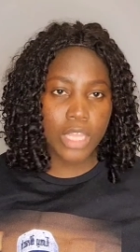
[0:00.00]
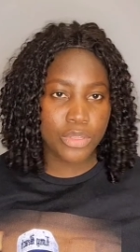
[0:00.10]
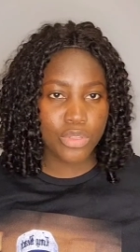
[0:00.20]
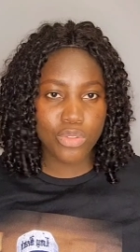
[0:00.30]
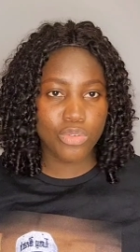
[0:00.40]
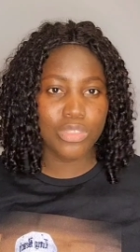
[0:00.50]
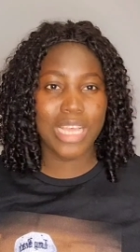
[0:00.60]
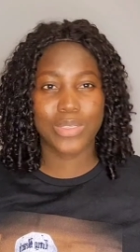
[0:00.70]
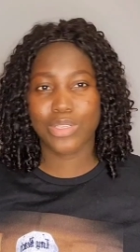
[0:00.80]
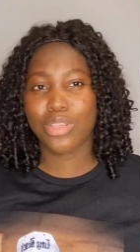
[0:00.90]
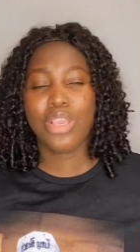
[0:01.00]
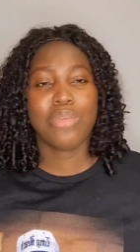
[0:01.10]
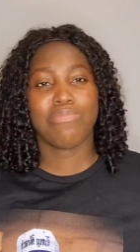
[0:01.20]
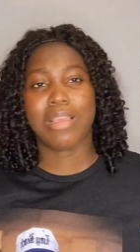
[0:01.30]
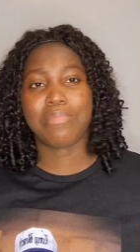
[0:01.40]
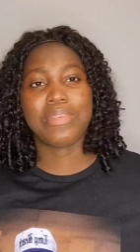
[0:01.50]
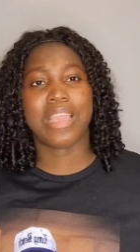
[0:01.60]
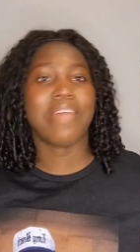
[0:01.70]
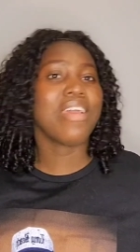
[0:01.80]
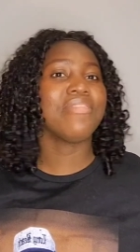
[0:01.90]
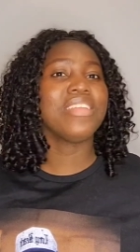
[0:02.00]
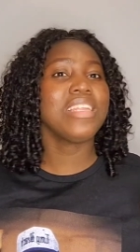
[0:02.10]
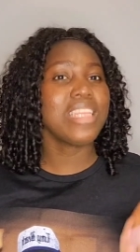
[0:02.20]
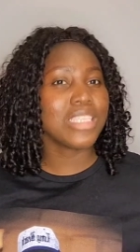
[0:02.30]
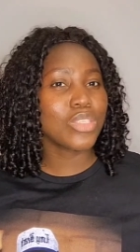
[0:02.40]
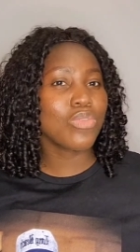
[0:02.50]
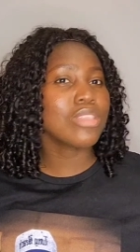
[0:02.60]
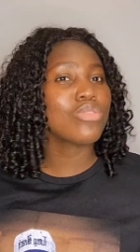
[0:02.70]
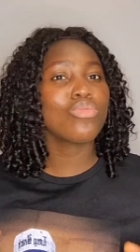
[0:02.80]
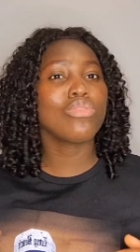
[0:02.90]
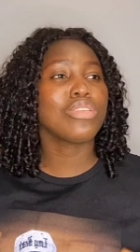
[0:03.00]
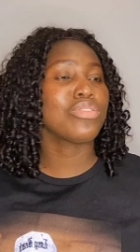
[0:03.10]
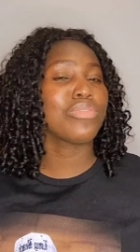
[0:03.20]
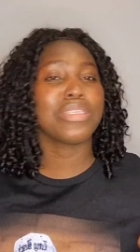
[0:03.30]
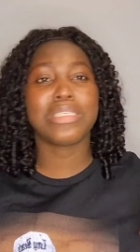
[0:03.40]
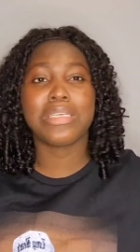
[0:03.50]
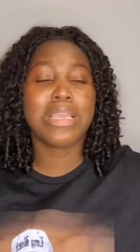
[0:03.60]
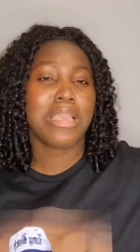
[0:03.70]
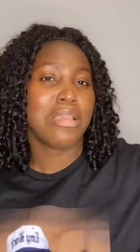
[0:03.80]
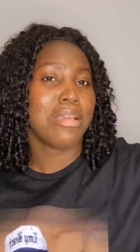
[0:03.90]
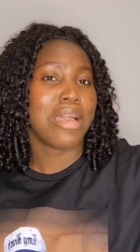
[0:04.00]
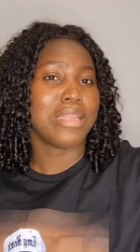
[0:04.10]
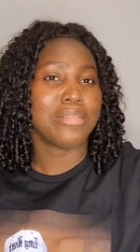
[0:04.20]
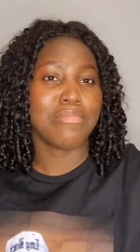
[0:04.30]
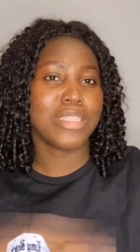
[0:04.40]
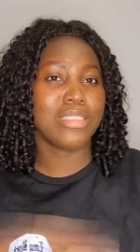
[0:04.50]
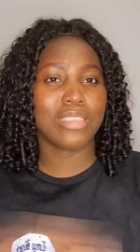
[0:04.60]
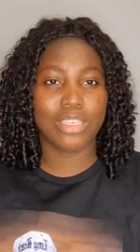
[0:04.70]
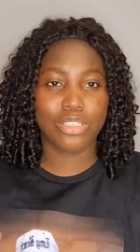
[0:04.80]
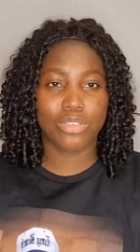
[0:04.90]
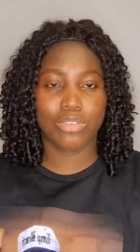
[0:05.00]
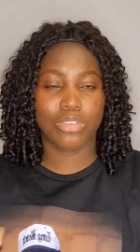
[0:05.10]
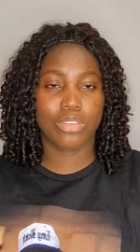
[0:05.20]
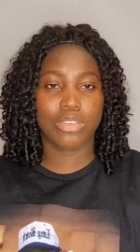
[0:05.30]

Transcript: That's when you might be arriving late when school is already at the midsection.